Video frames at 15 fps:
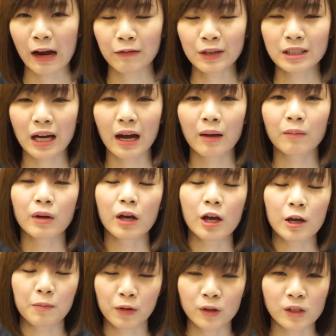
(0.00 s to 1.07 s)
Every time
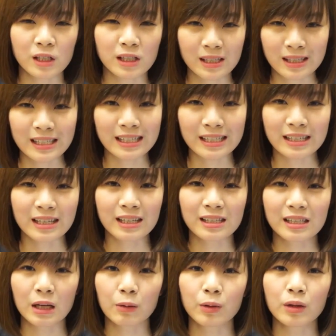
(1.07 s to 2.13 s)
a person sneezes,
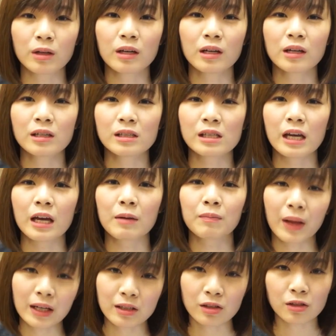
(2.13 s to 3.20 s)
they would say,
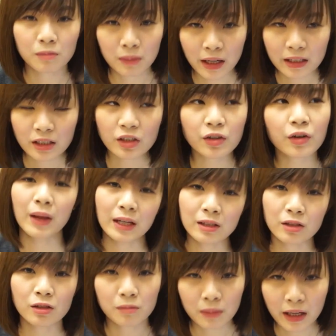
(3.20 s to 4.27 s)
bless you, bless you,
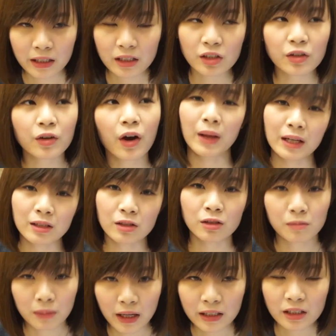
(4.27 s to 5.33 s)
bless you, bless you, bless
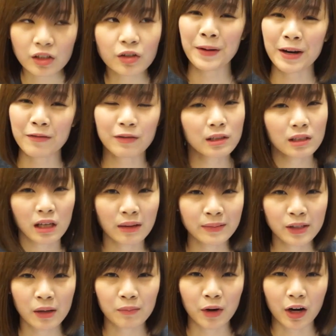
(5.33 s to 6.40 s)
you, bless you. When I first came
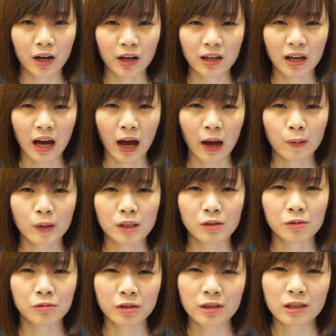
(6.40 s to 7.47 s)
to America, I was
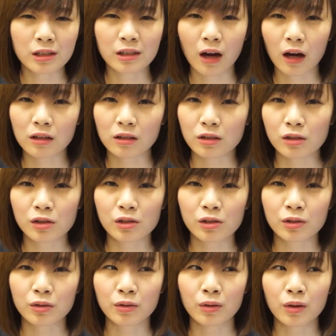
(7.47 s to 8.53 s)
really not used
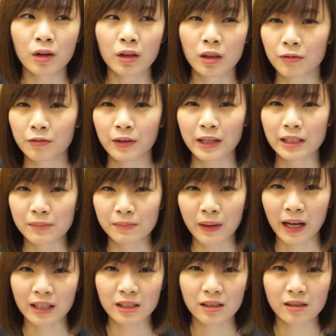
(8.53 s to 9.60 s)
to the phrase
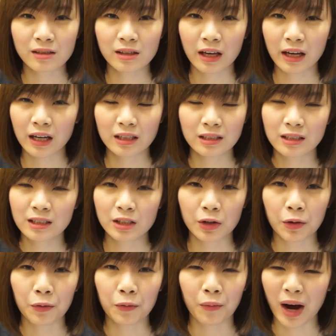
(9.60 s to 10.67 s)
bless you. Like, I didn't
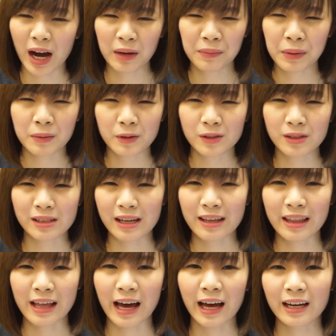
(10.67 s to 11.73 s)
know why people say
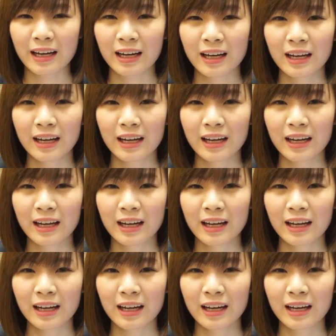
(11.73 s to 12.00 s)
that.